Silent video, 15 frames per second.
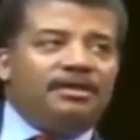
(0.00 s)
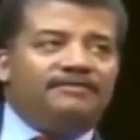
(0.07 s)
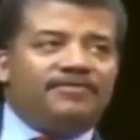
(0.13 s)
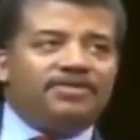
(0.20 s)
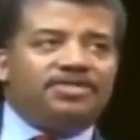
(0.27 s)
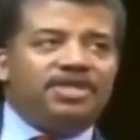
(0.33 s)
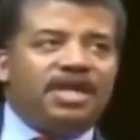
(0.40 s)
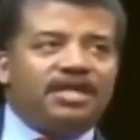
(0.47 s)

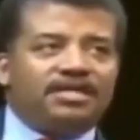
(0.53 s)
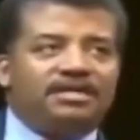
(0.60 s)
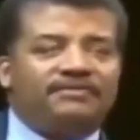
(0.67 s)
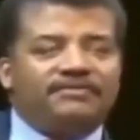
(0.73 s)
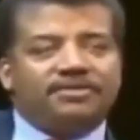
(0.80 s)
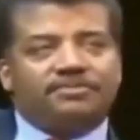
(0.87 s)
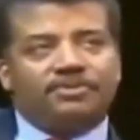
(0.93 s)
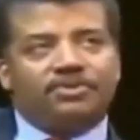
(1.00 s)
If the genetic
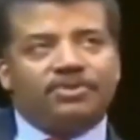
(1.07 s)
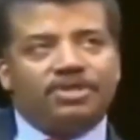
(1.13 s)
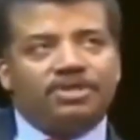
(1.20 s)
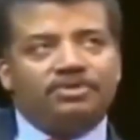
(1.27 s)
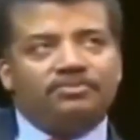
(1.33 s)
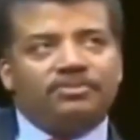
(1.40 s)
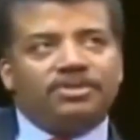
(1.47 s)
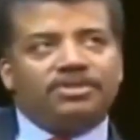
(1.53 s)
difference
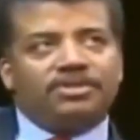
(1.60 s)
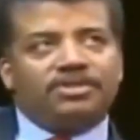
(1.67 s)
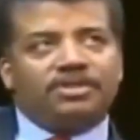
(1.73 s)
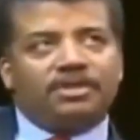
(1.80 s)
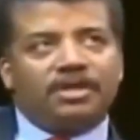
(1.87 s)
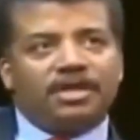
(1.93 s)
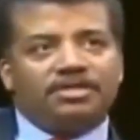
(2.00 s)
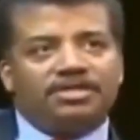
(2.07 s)
between
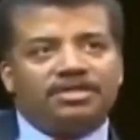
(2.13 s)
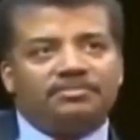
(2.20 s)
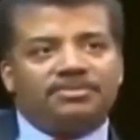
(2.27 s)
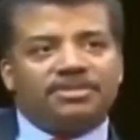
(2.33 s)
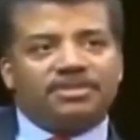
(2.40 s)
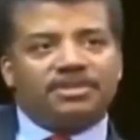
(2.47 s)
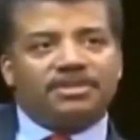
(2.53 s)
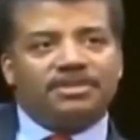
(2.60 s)
humans and
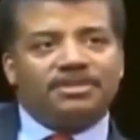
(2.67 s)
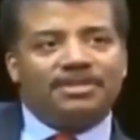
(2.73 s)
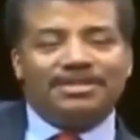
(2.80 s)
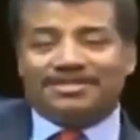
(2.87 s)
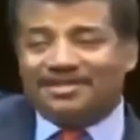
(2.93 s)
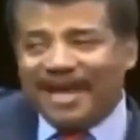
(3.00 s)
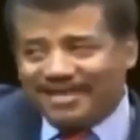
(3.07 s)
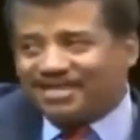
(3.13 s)
chimps
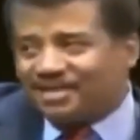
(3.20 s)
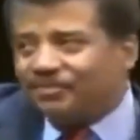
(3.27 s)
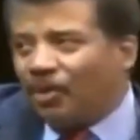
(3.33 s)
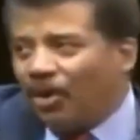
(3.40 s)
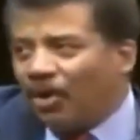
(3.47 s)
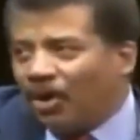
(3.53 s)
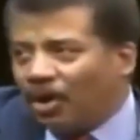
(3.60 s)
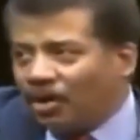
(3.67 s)
is that
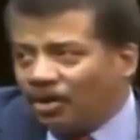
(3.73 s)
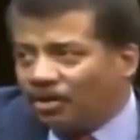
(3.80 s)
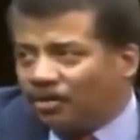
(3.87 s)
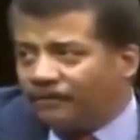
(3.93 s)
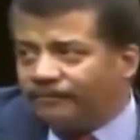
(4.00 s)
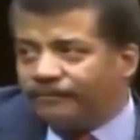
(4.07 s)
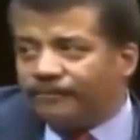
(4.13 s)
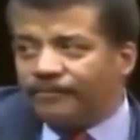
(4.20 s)
small,
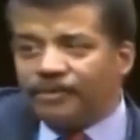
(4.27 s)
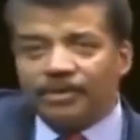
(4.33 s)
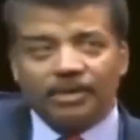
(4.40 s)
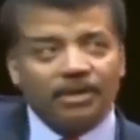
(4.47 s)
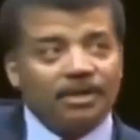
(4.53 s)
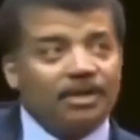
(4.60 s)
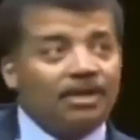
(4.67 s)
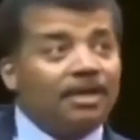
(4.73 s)

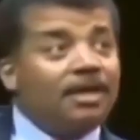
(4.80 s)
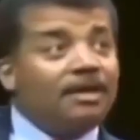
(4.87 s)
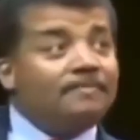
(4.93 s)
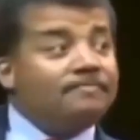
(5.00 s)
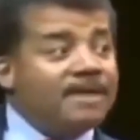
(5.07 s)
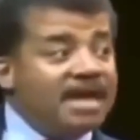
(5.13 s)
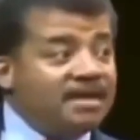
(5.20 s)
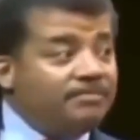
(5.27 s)

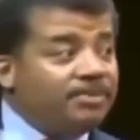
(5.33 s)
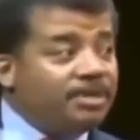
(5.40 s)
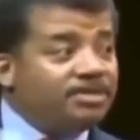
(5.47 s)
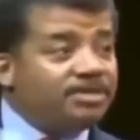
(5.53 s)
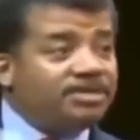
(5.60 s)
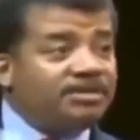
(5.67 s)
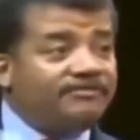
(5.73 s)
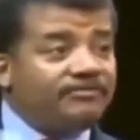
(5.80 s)

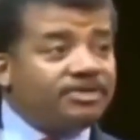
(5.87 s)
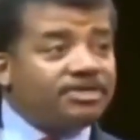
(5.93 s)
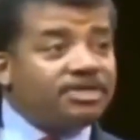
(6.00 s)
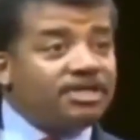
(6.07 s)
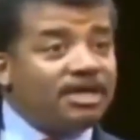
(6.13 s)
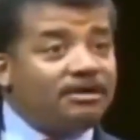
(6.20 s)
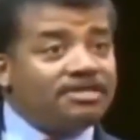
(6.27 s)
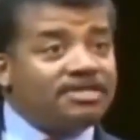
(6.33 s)
maybe the
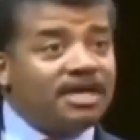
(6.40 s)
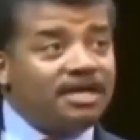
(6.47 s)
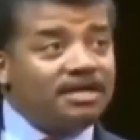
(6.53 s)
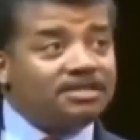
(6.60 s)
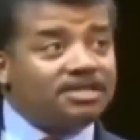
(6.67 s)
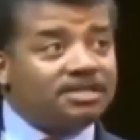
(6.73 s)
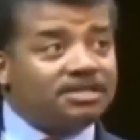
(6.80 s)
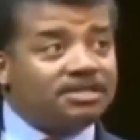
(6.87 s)
difference in our
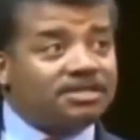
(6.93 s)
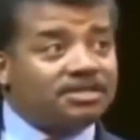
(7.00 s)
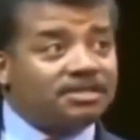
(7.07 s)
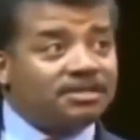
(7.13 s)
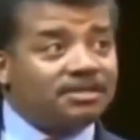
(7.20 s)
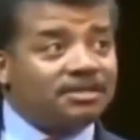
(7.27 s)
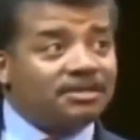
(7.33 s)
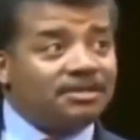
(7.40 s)

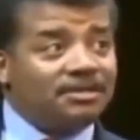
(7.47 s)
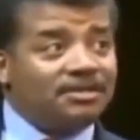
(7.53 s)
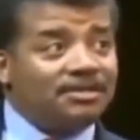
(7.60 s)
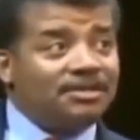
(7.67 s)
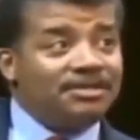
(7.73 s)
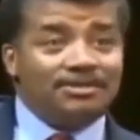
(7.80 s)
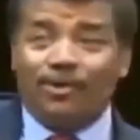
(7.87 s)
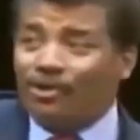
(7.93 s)
intelligence
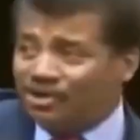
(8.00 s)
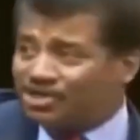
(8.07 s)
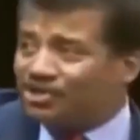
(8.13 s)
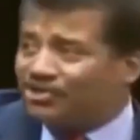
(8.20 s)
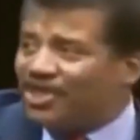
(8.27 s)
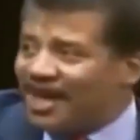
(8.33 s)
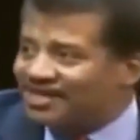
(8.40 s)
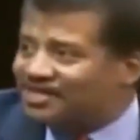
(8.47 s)
is
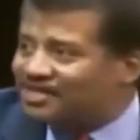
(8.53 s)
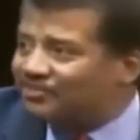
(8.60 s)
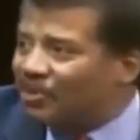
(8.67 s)
also that